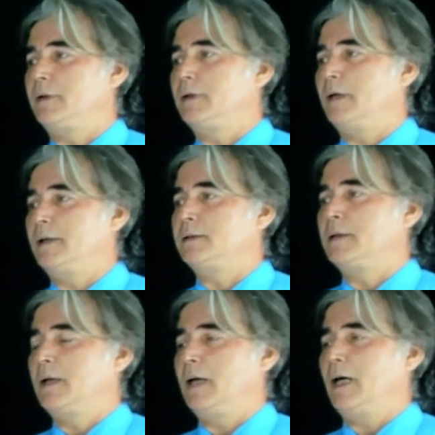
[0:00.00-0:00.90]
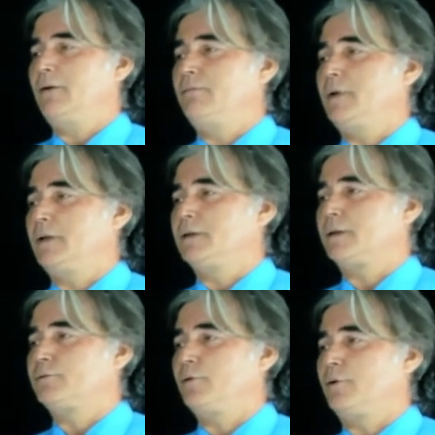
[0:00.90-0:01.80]
and how will
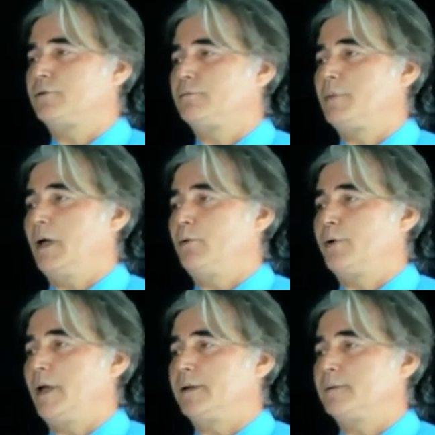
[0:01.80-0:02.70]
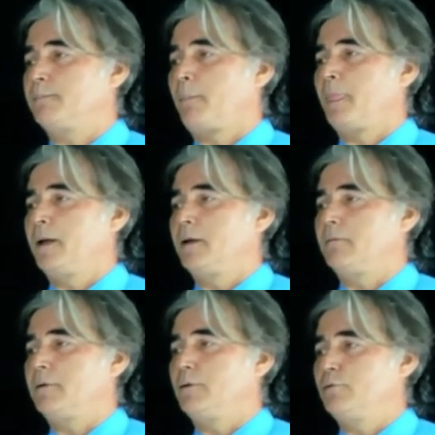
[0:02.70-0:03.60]
resource be allocated.
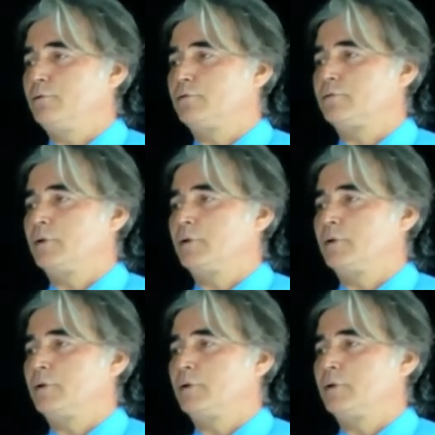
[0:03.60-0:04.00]
We use